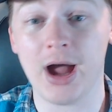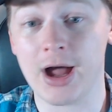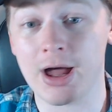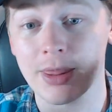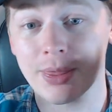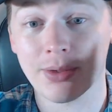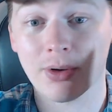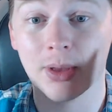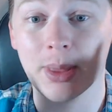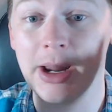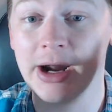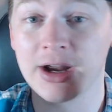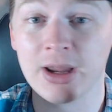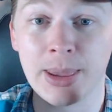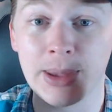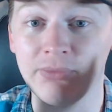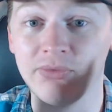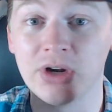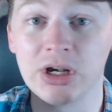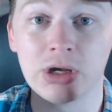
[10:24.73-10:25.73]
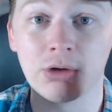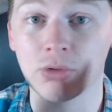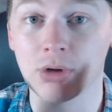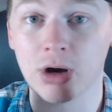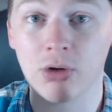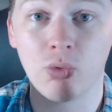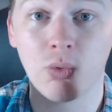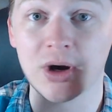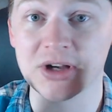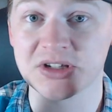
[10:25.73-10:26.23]
throw that in the video
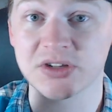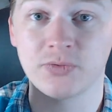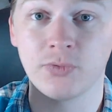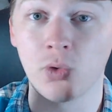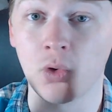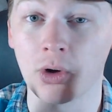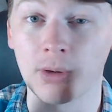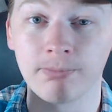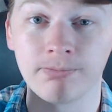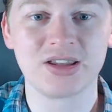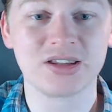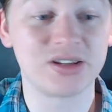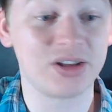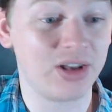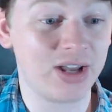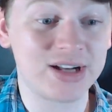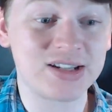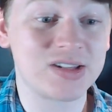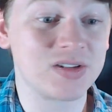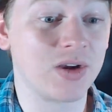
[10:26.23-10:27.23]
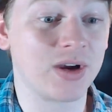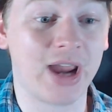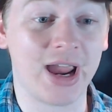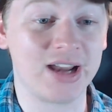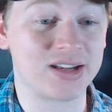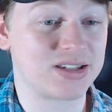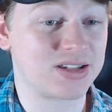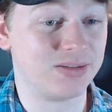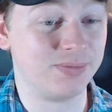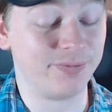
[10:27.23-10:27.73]
request form. So let's look
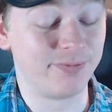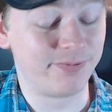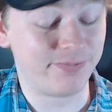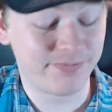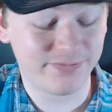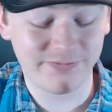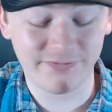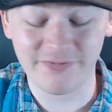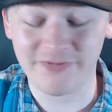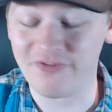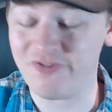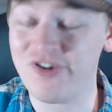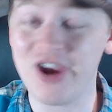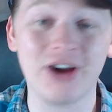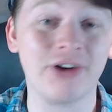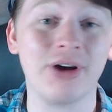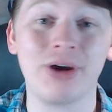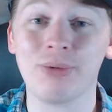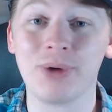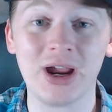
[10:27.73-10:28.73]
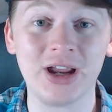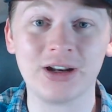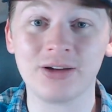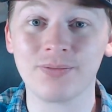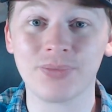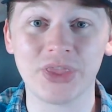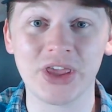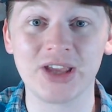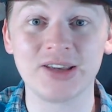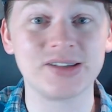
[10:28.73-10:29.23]
at some very random
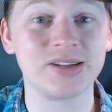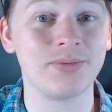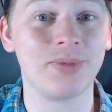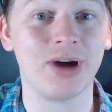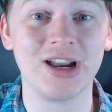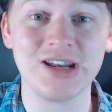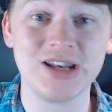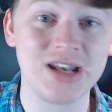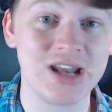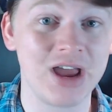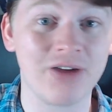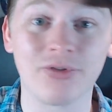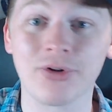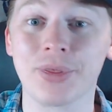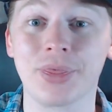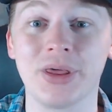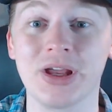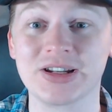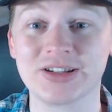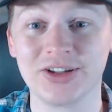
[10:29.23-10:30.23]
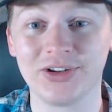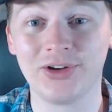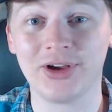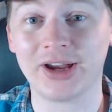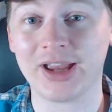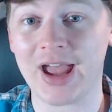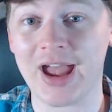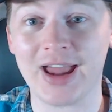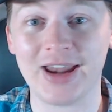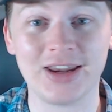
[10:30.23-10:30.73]
things you might never think to look
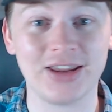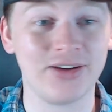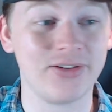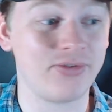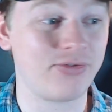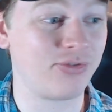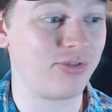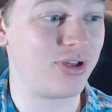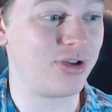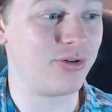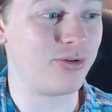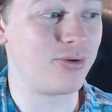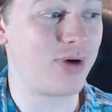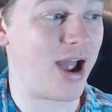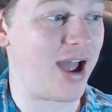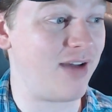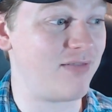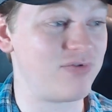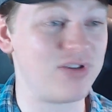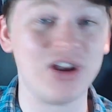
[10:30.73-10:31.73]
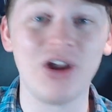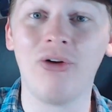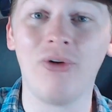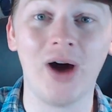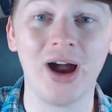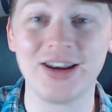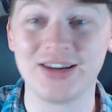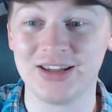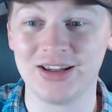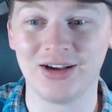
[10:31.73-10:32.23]
at if you have no
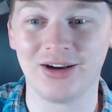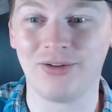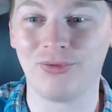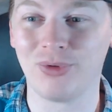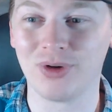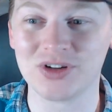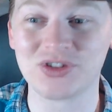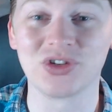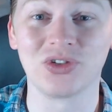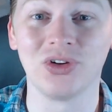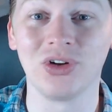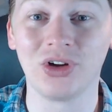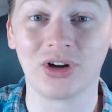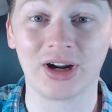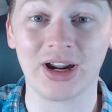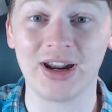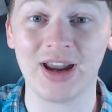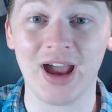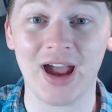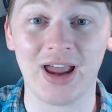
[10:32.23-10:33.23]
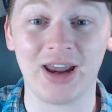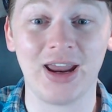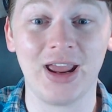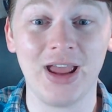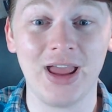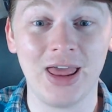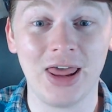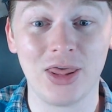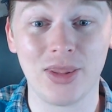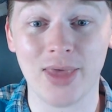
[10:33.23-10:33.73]
idea of what you're looking at,
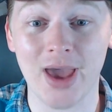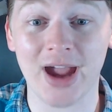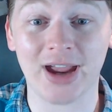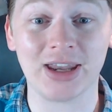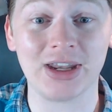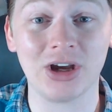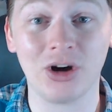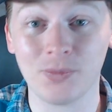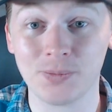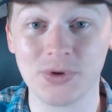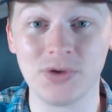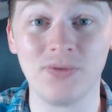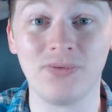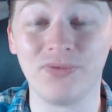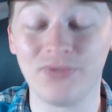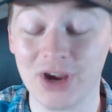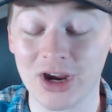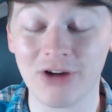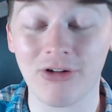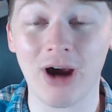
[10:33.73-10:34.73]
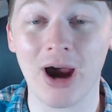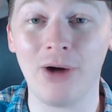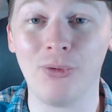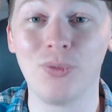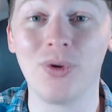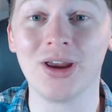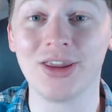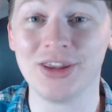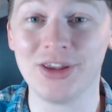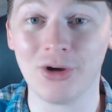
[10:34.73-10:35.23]
that can help you figure out
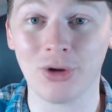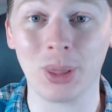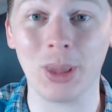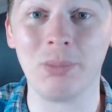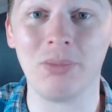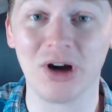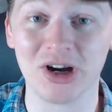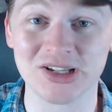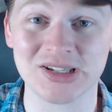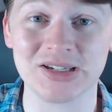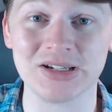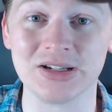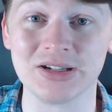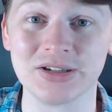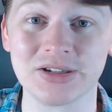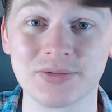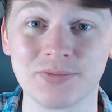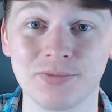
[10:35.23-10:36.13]
what year the bus is.